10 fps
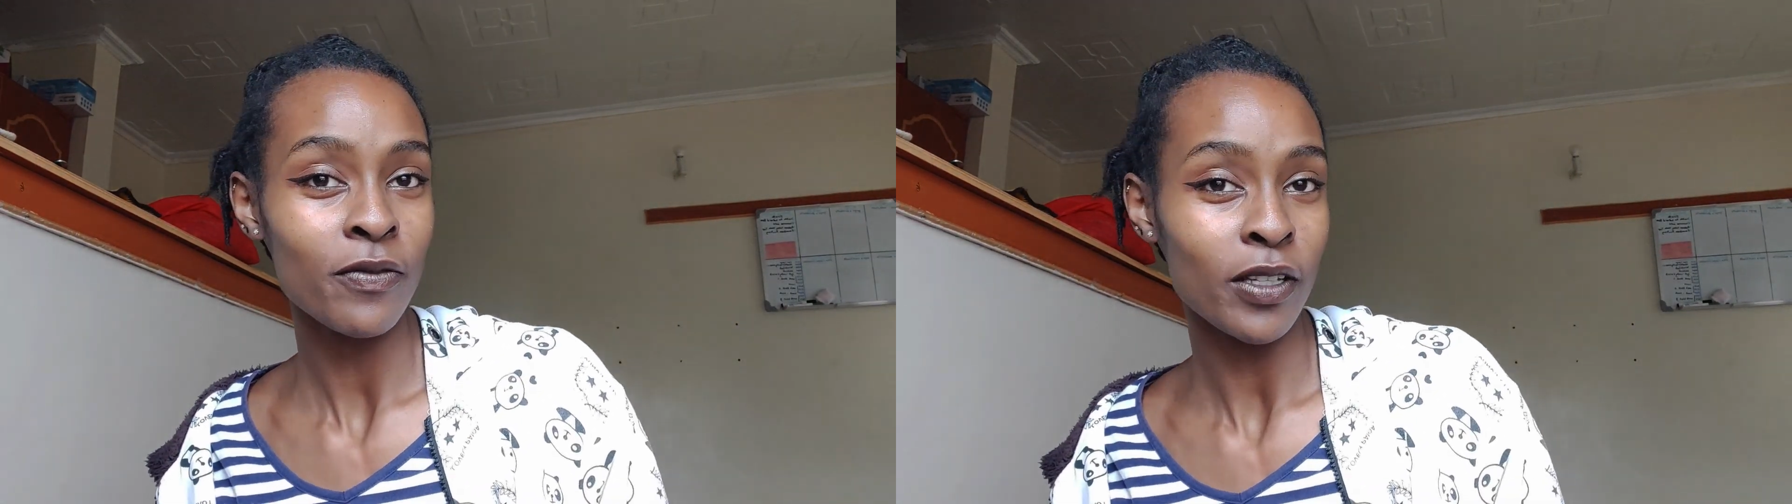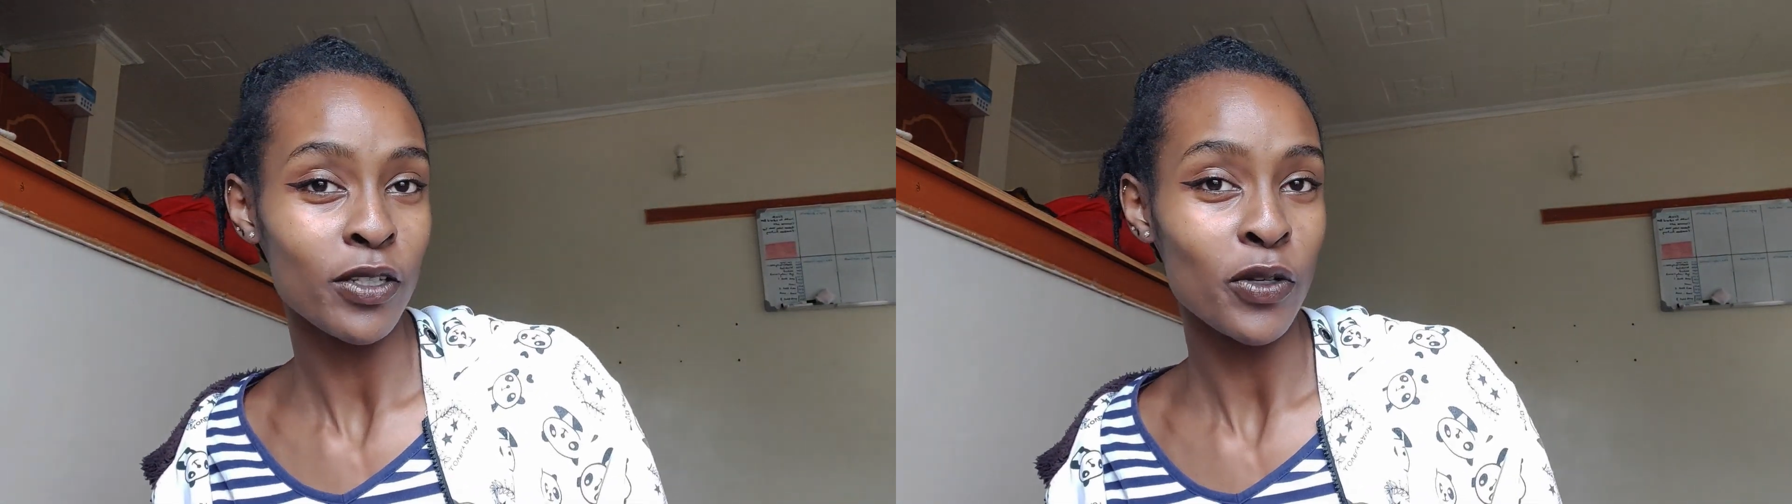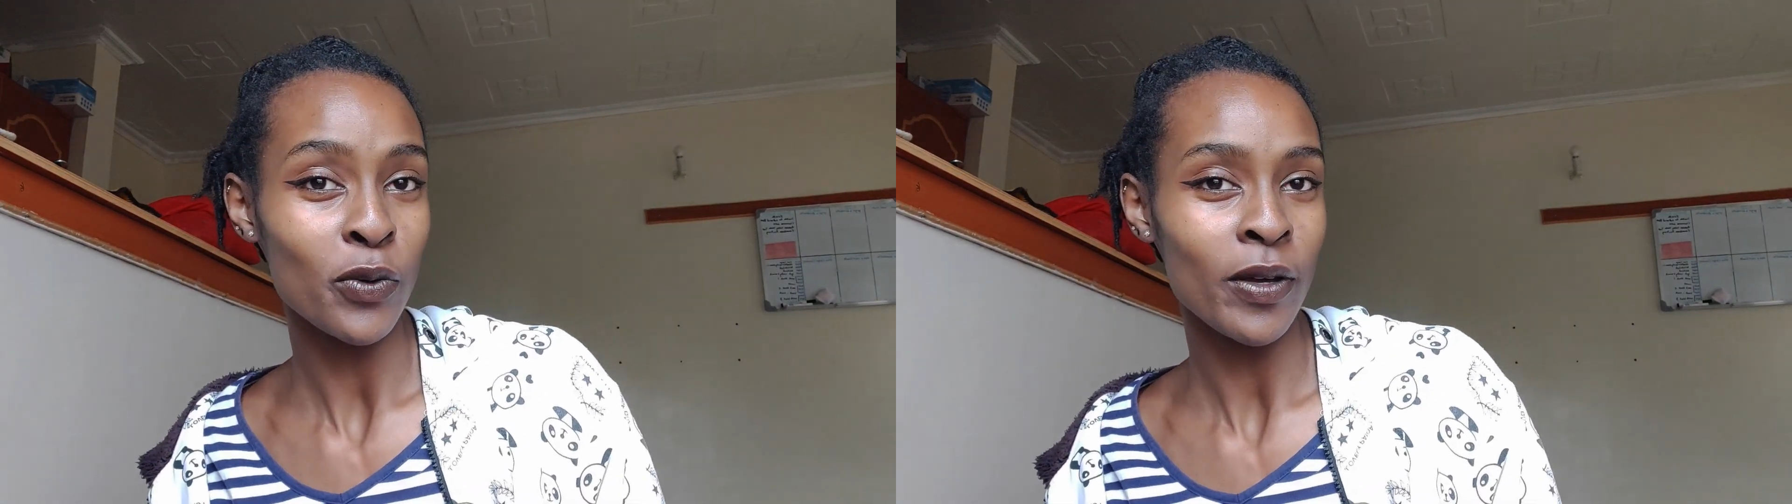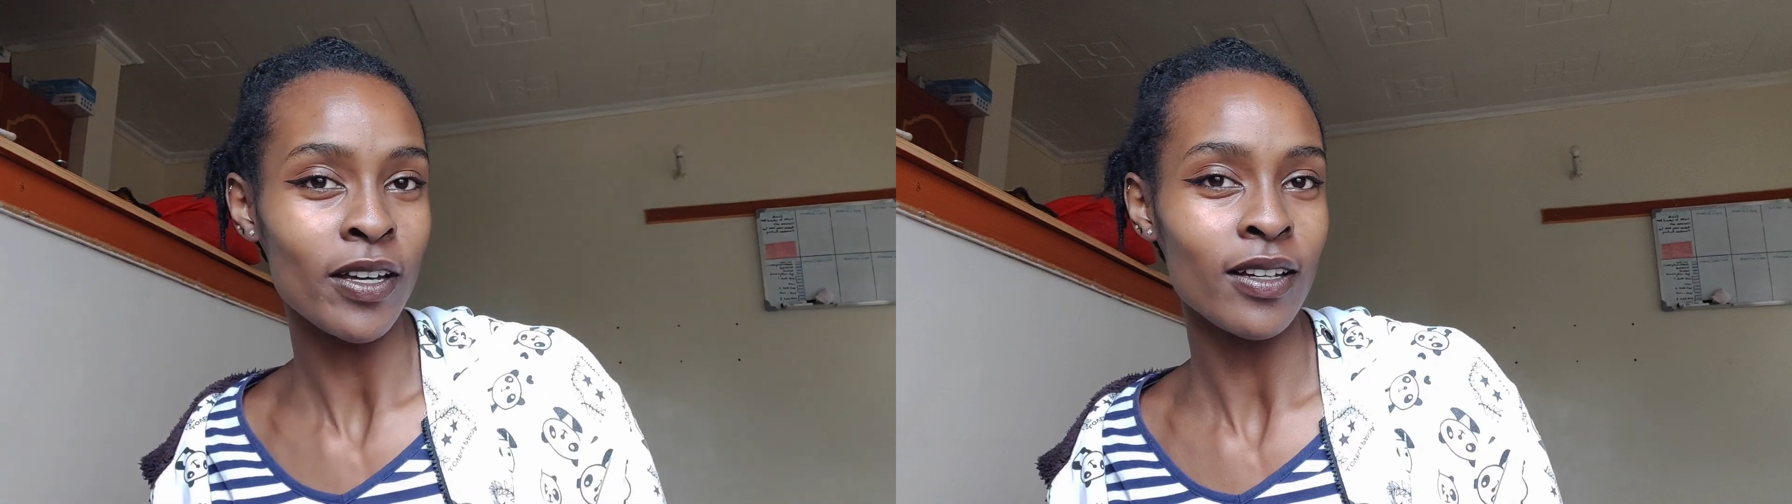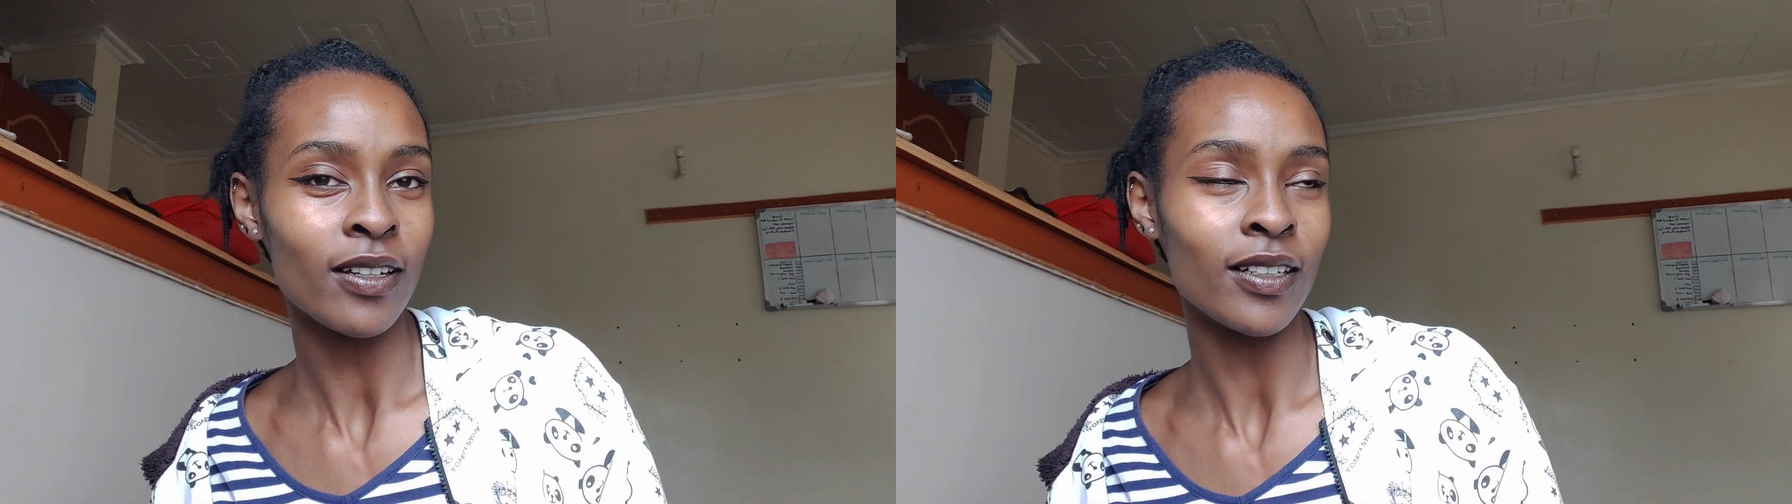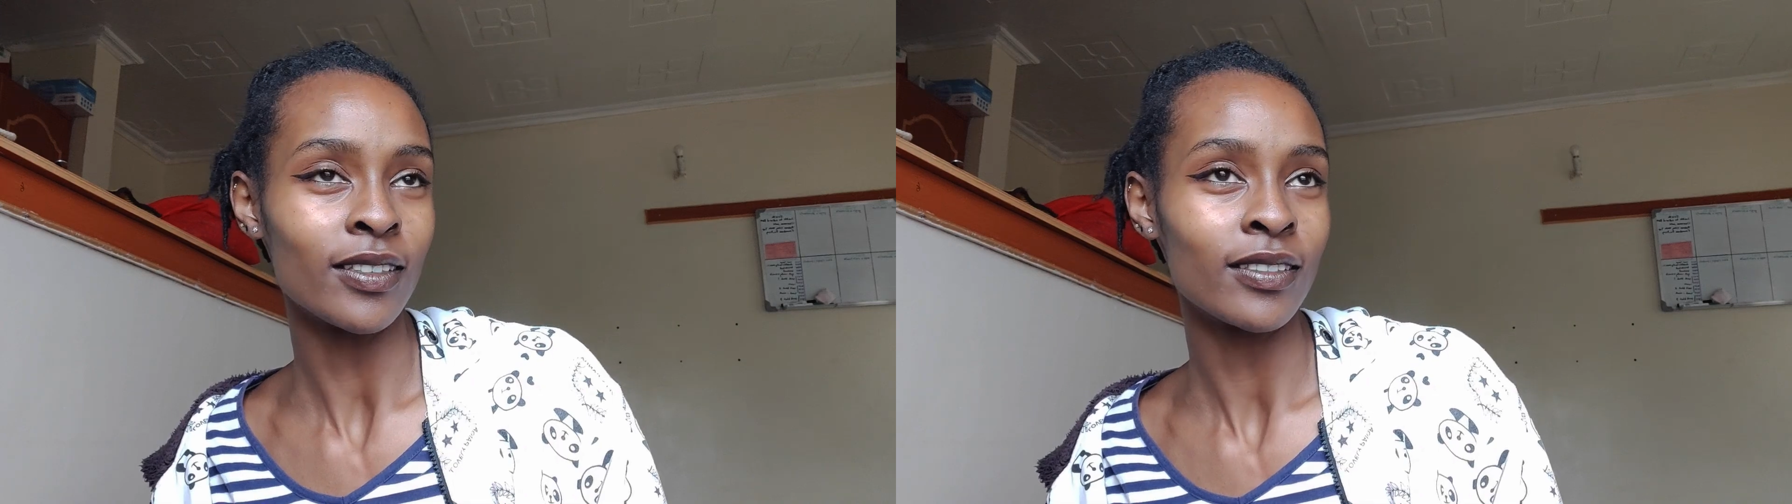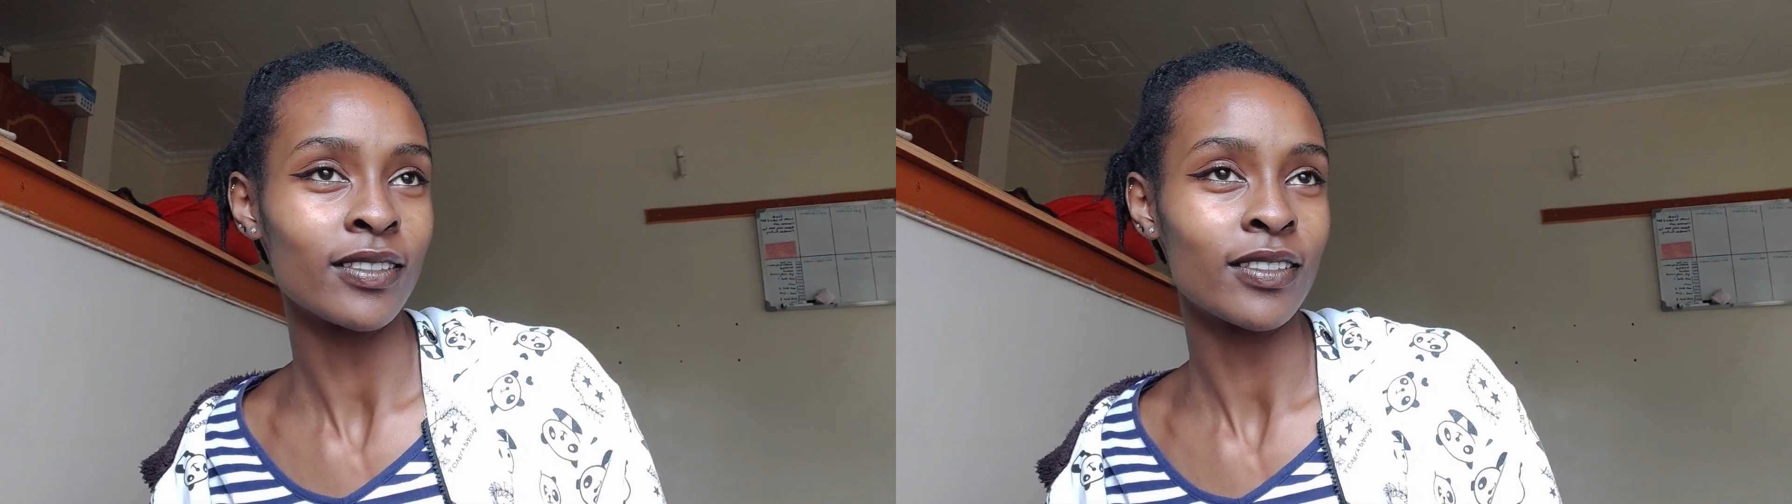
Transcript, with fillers: video where